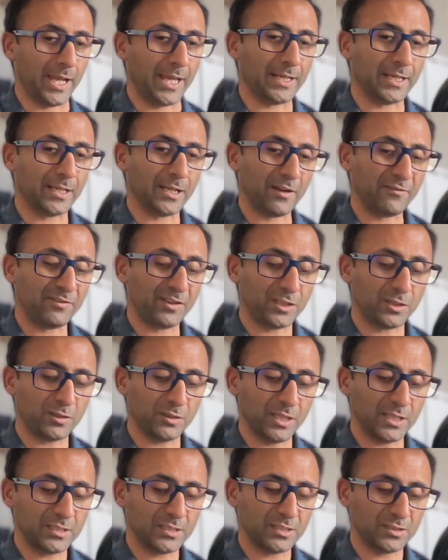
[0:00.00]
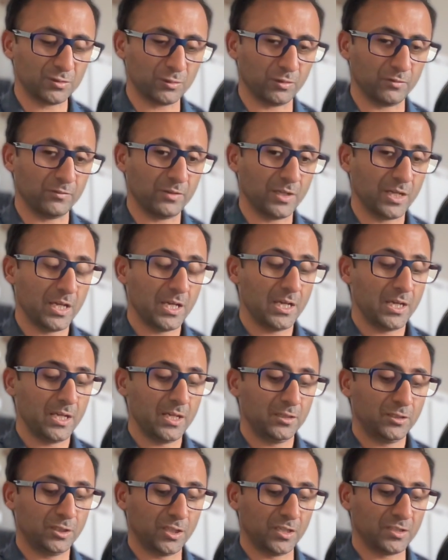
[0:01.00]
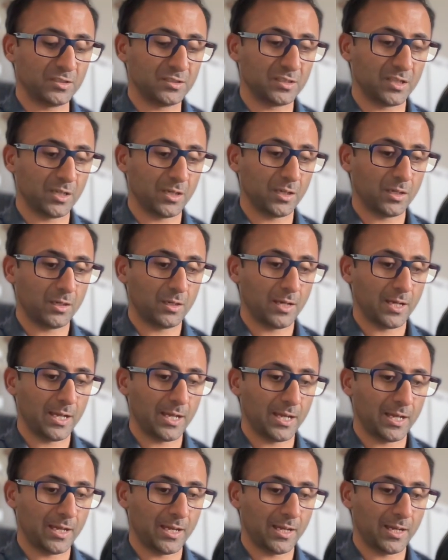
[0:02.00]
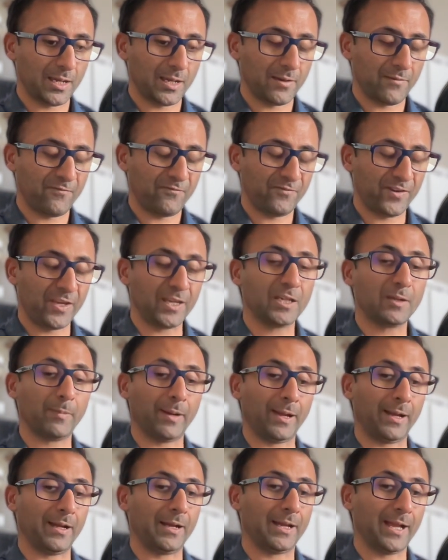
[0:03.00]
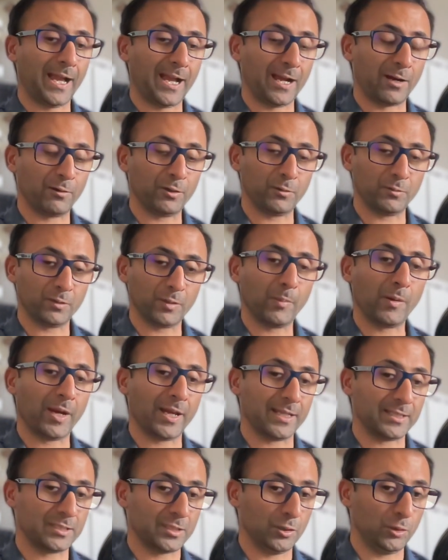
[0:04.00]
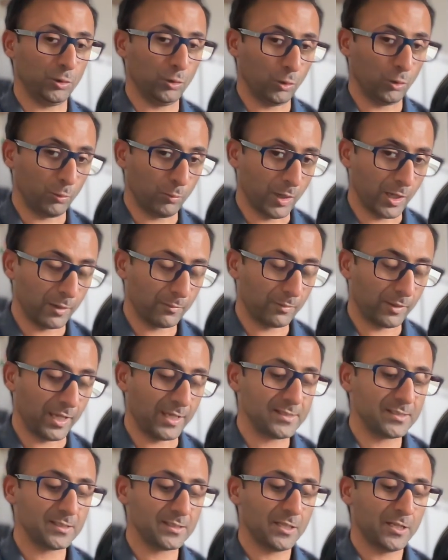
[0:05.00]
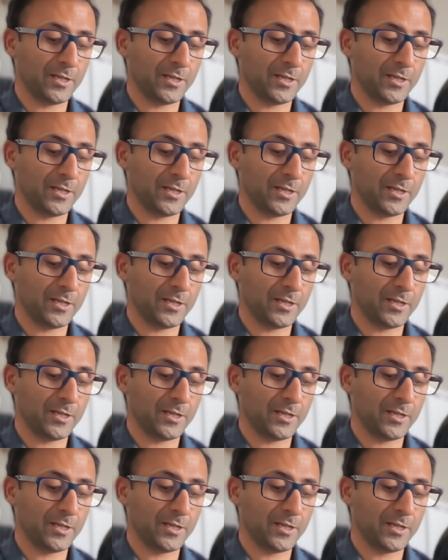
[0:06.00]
And then I think you need to sort of just think about how you would apply it to your workplace.